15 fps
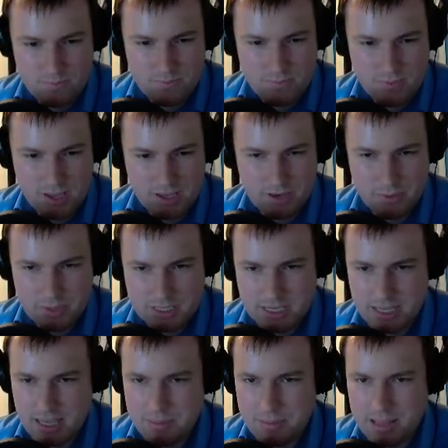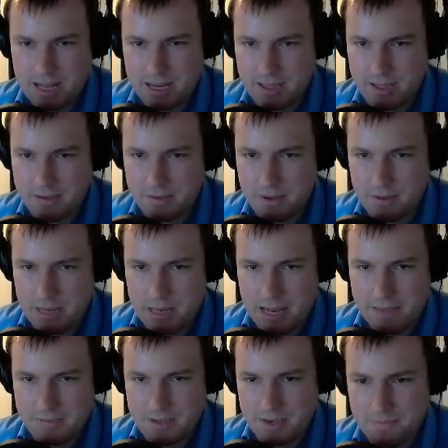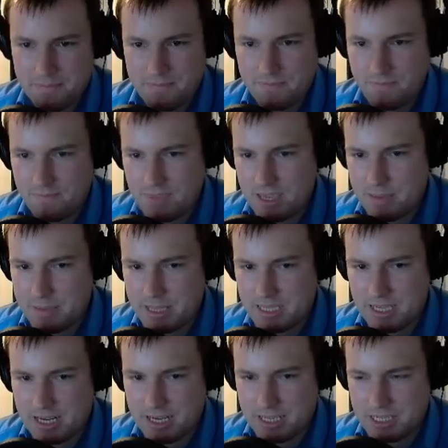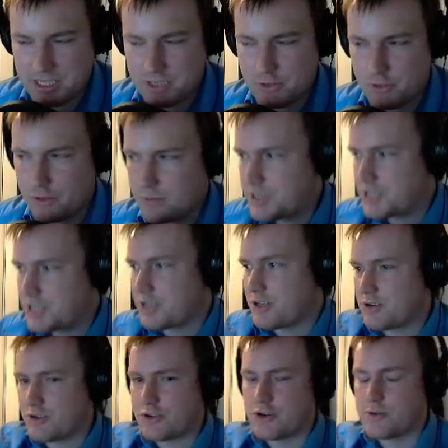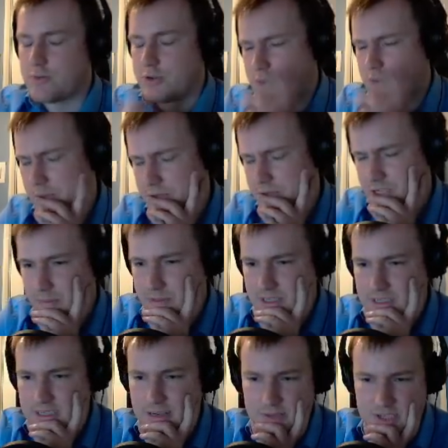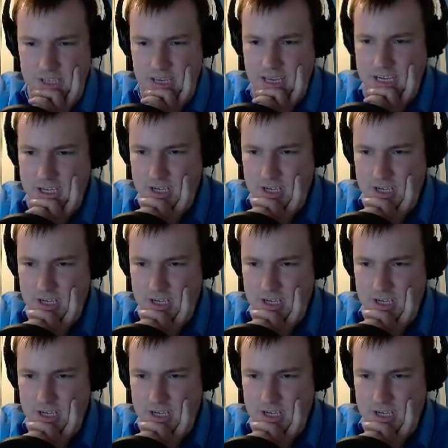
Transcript: I do want to take that planet, though I'm going to have to think about designing troop drop ships at some stage.